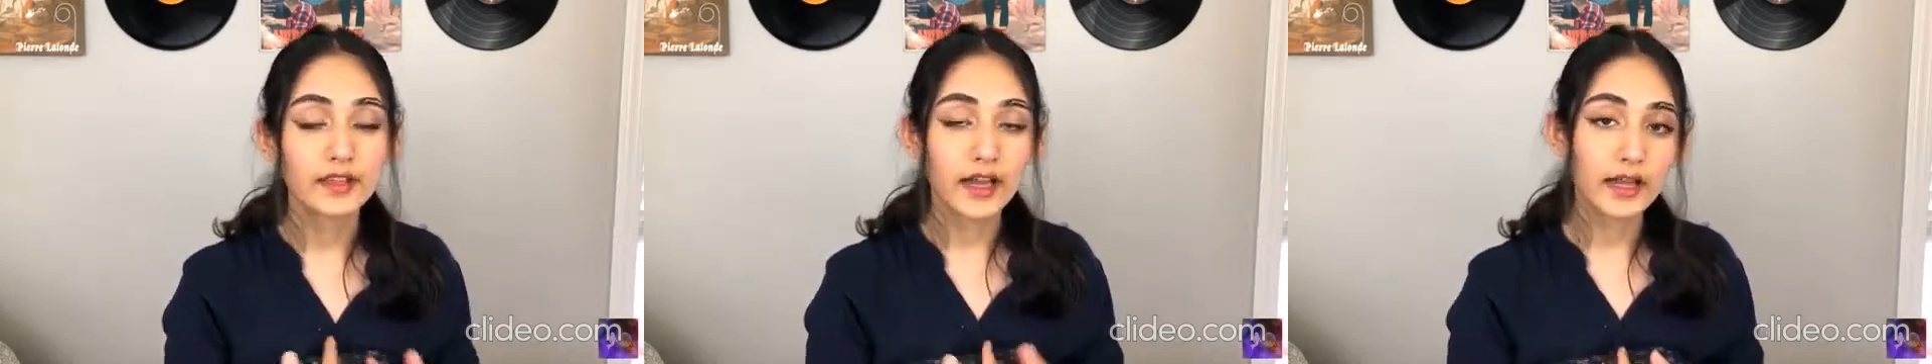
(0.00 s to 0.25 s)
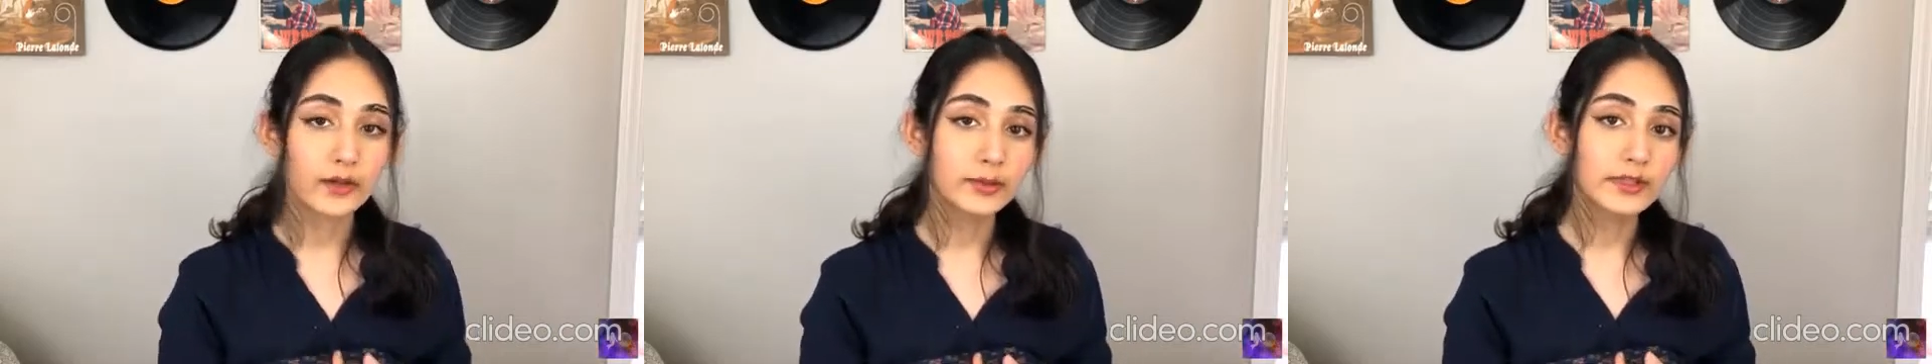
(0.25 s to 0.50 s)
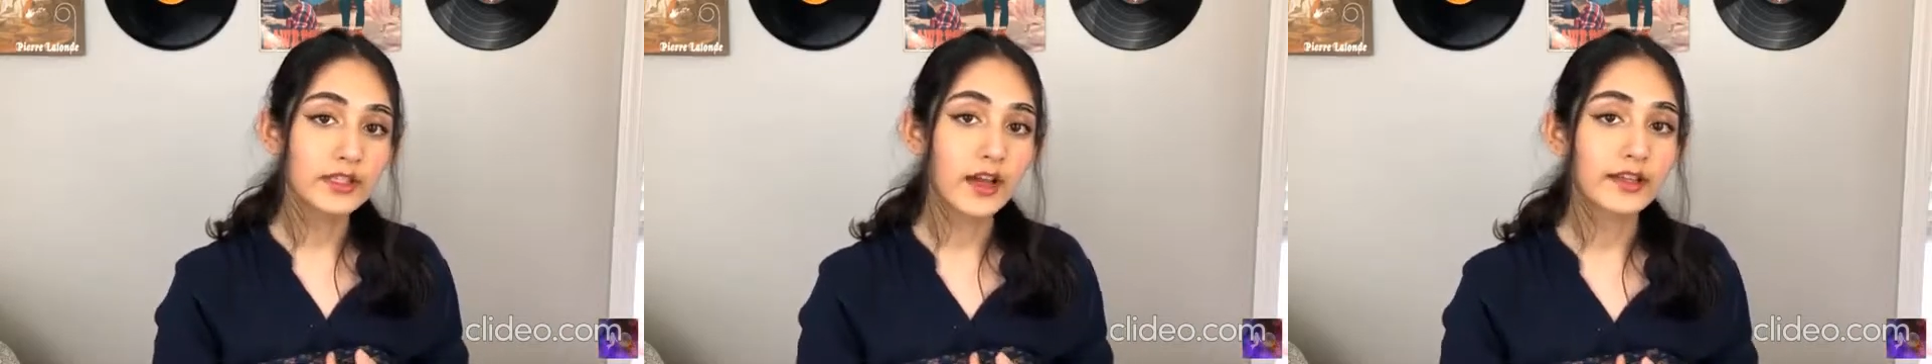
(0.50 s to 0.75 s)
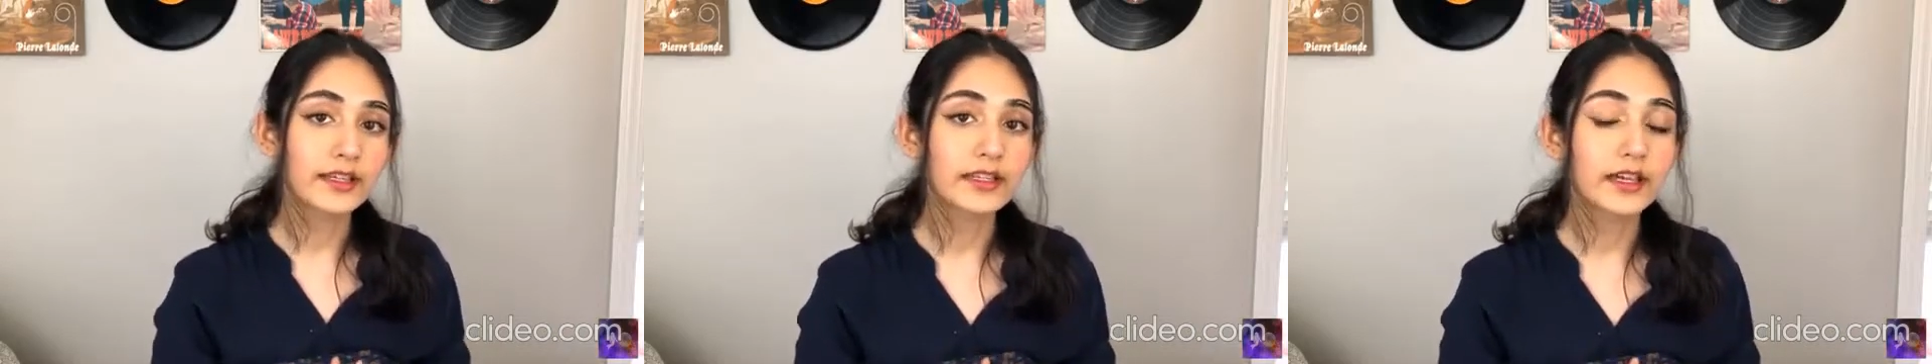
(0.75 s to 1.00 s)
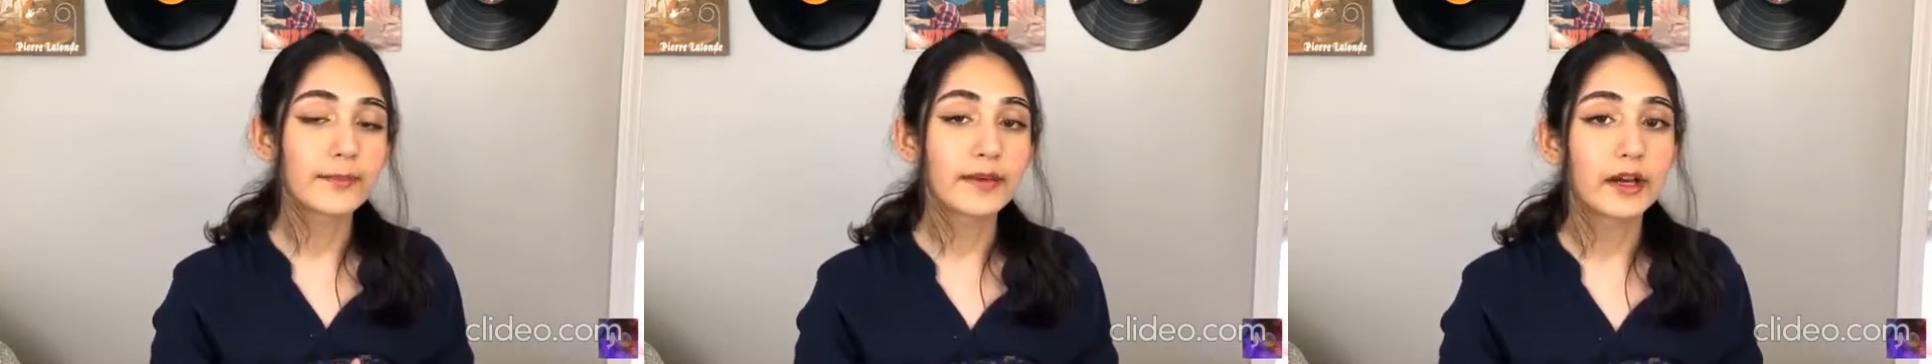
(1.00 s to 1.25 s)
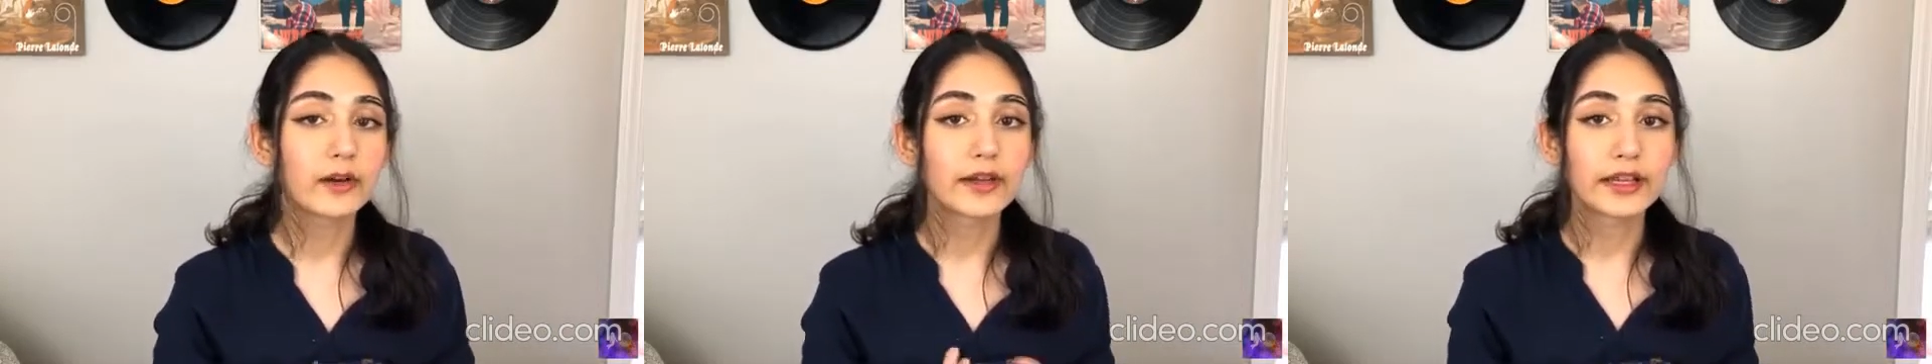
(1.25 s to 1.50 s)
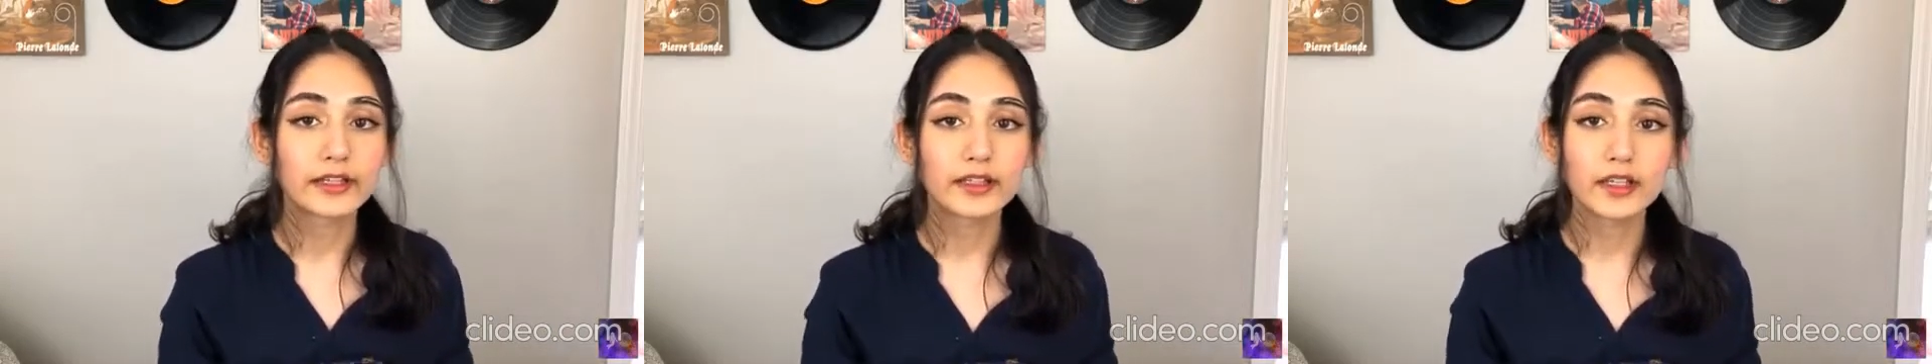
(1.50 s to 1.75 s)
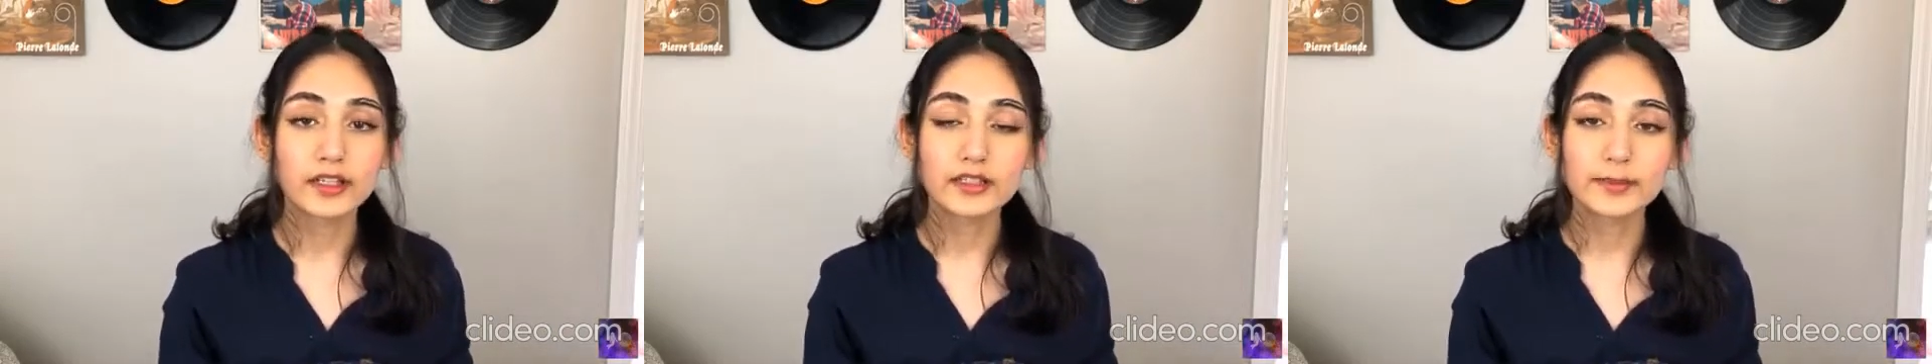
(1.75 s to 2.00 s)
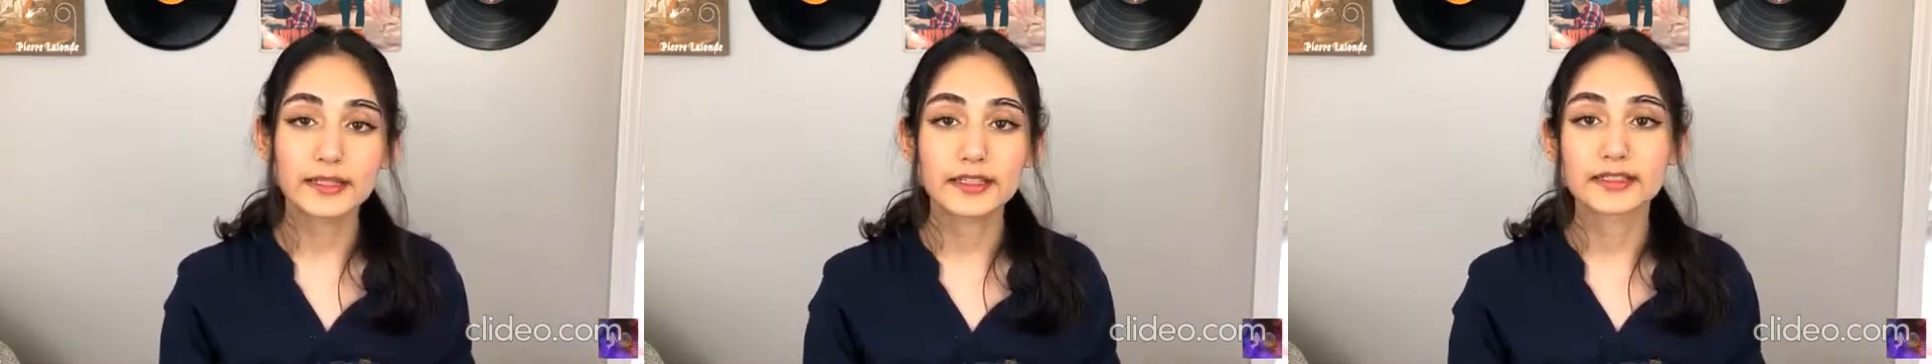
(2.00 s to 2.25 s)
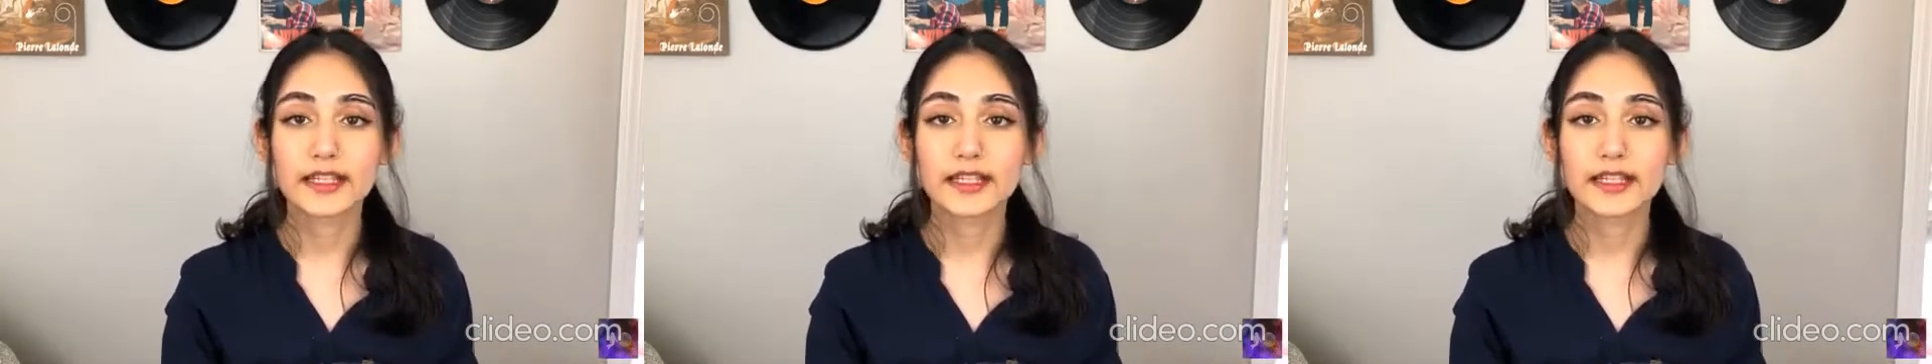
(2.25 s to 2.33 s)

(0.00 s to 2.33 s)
I will be talking about aeronautics because